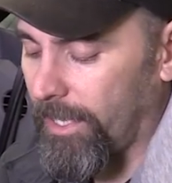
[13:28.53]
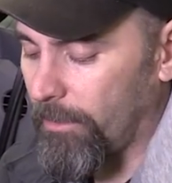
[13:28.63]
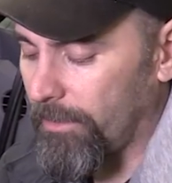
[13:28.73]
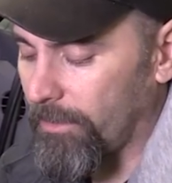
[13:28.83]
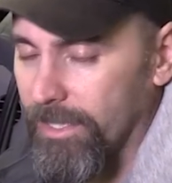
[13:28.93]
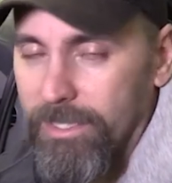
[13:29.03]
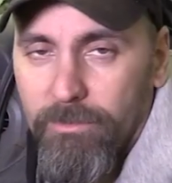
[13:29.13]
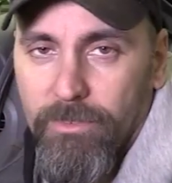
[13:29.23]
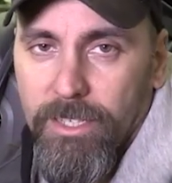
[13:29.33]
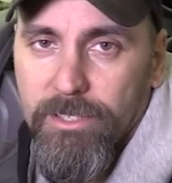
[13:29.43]
However, I
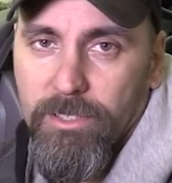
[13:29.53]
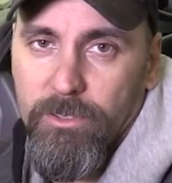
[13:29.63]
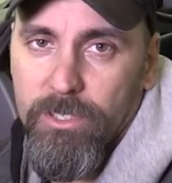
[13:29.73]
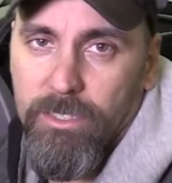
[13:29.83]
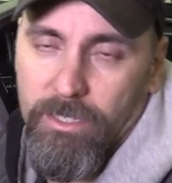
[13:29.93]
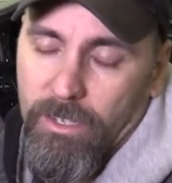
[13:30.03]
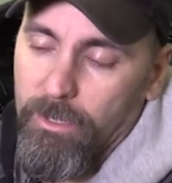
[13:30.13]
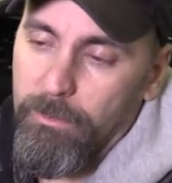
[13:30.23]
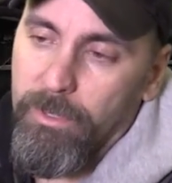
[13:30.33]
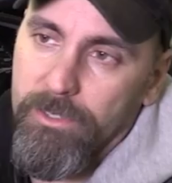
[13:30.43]
did find a solution at the
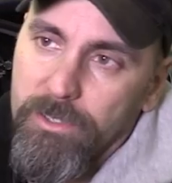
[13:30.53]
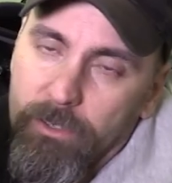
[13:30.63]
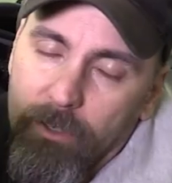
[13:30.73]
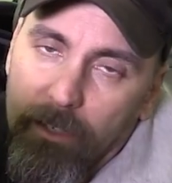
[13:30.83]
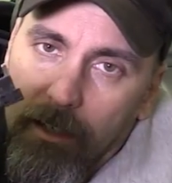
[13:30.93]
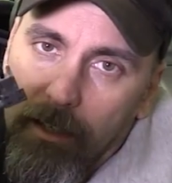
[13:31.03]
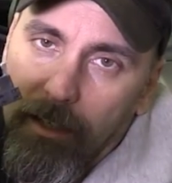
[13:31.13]
auto parts store